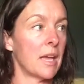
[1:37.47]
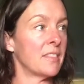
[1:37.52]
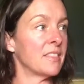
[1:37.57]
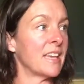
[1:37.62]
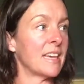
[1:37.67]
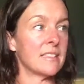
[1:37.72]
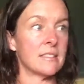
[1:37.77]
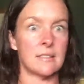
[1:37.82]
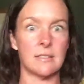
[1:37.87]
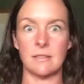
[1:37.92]
and
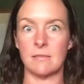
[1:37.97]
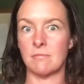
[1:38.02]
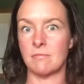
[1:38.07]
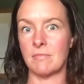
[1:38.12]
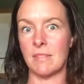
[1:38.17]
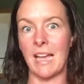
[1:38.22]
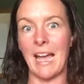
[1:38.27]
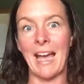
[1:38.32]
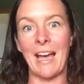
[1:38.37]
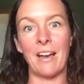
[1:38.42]
that's
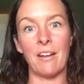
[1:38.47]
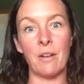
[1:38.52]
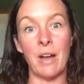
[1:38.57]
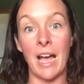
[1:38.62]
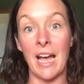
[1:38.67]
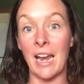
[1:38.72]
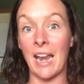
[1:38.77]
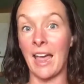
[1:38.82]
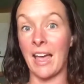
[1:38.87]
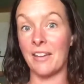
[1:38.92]
how
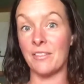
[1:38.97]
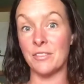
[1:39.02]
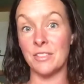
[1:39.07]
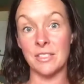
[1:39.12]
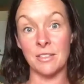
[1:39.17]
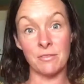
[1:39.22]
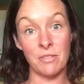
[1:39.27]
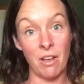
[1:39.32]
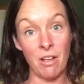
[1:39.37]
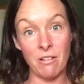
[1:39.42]
our
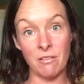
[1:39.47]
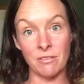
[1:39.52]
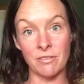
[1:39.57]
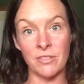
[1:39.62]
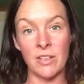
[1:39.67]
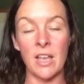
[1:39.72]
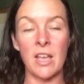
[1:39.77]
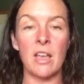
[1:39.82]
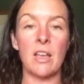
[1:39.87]
lives evolve.